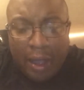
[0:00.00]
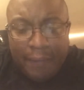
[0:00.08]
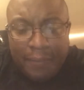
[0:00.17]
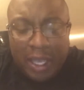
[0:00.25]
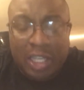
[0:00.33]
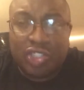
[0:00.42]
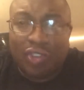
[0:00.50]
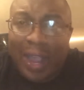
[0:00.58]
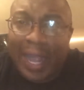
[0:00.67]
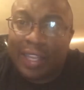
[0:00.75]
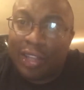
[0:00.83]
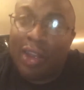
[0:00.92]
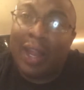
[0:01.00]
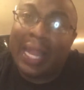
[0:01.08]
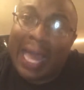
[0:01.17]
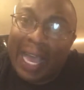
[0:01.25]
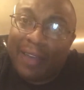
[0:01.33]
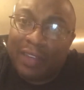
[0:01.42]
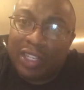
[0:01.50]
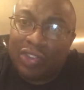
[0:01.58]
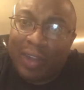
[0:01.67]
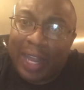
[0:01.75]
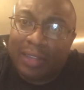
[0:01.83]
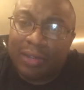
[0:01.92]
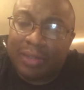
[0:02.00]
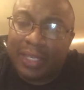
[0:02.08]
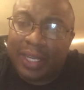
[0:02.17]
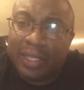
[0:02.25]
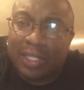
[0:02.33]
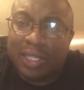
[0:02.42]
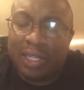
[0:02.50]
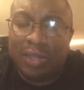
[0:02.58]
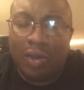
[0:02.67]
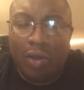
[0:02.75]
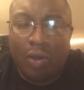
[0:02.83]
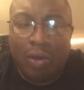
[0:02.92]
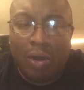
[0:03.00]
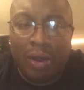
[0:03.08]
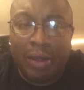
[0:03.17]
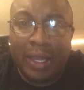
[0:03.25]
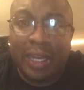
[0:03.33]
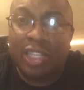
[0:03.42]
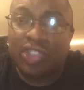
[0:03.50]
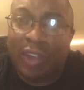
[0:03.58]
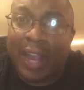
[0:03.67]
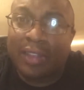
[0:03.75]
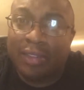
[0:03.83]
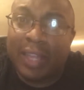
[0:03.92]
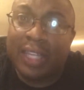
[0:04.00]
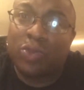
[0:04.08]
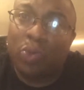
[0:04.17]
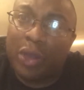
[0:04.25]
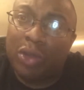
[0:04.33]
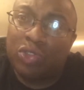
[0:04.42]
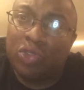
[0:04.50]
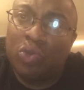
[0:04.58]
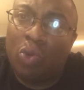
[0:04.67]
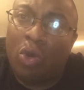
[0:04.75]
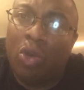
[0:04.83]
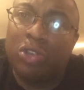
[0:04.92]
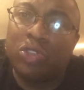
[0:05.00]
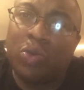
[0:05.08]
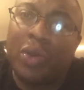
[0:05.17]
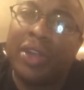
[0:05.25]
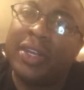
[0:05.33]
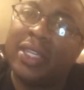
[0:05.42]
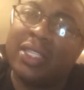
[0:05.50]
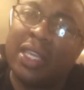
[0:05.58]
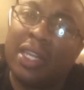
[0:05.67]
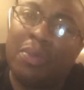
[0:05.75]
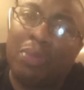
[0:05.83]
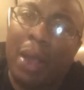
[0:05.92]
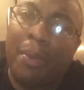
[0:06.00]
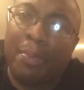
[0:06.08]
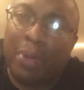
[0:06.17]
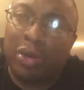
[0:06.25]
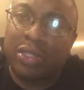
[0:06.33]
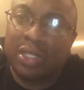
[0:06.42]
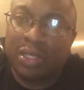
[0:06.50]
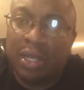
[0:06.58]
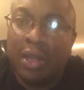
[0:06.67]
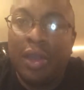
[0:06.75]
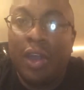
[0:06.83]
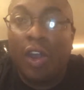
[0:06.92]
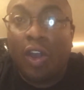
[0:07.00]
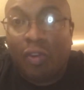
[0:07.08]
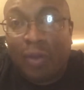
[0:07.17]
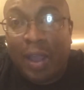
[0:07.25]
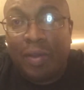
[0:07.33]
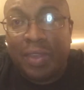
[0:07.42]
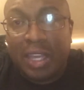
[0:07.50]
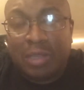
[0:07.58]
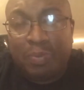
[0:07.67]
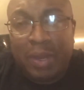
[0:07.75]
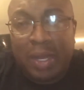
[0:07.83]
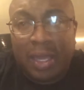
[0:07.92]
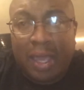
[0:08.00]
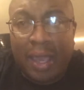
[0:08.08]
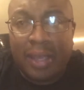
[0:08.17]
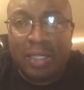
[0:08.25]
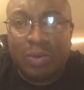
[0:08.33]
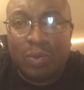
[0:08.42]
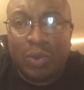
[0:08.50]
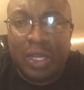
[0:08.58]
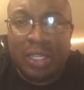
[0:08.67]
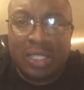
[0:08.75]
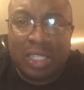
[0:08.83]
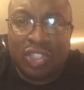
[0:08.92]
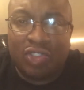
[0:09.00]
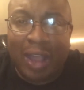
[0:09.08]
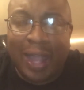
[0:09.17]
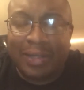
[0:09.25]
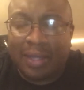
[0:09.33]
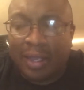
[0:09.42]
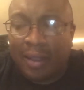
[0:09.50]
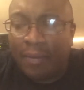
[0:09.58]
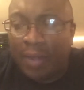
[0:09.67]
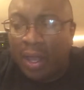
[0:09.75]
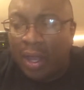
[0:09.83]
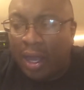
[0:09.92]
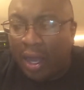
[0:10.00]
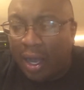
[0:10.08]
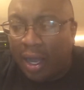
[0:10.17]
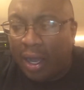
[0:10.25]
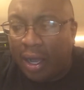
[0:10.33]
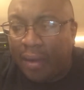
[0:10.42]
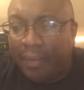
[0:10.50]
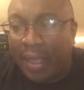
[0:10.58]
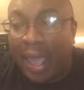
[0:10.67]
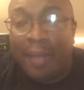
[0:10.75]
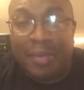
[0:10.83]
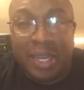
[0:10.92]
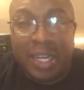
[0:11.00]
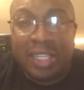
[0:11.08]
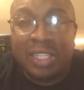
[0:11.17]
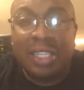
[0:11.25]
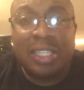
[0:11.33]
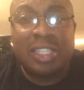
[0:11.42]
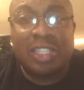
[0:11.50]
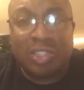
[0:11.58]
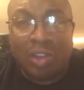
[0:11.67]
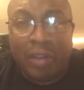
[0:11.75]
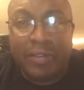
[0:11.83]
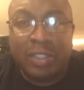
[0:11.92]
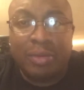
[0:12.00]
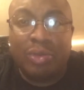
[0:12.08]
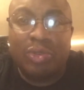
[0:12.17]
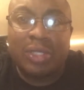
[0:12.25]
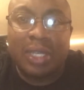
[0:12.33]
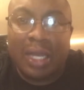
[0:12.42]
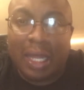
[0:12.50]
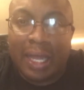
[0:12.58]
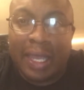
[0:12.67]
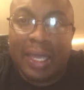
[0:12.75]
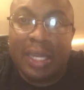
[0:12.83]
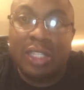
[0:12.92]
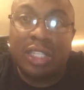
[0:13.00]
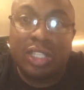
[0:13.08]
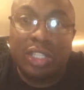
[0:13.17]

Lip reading: extractor, lack of extractor tension, or an extractor that's well too worn to where it doesn't get a proper purchase around the expended case when it's extracting. Ammunition, is it serviceable? Is it clean? Is it